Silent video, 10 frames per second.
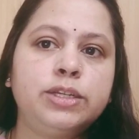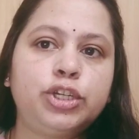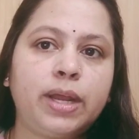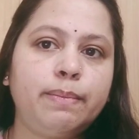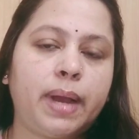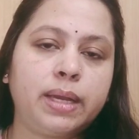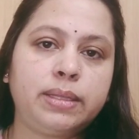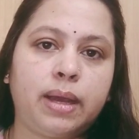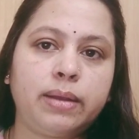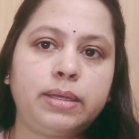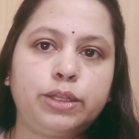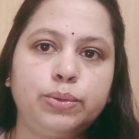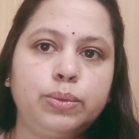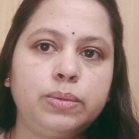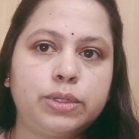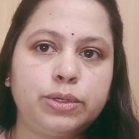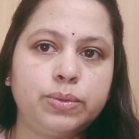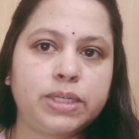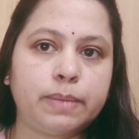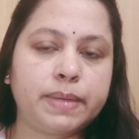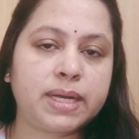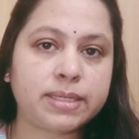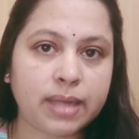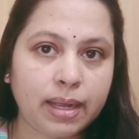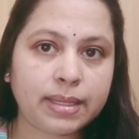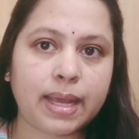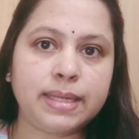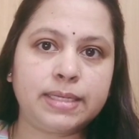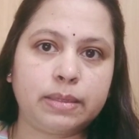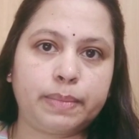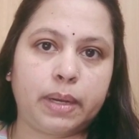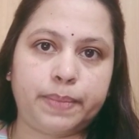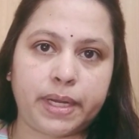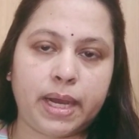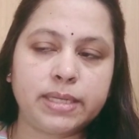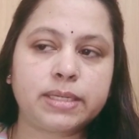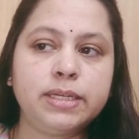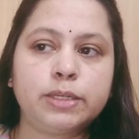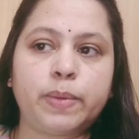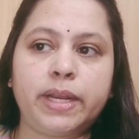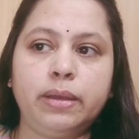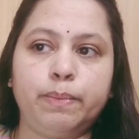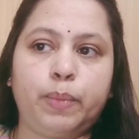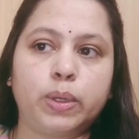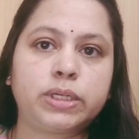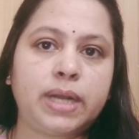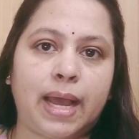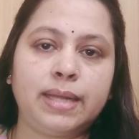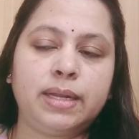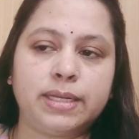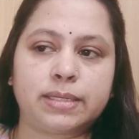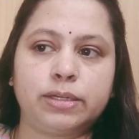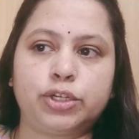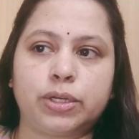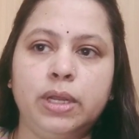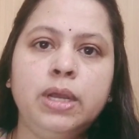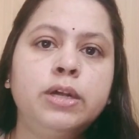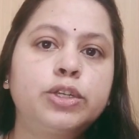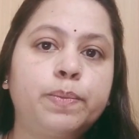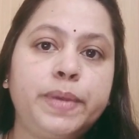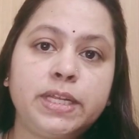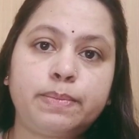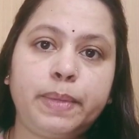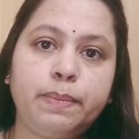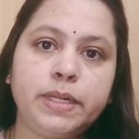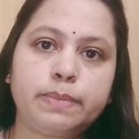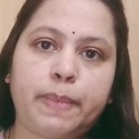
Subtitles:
Jan Bhagidari through Sabka Saath and Sabka Prayas is very important and essential. So people's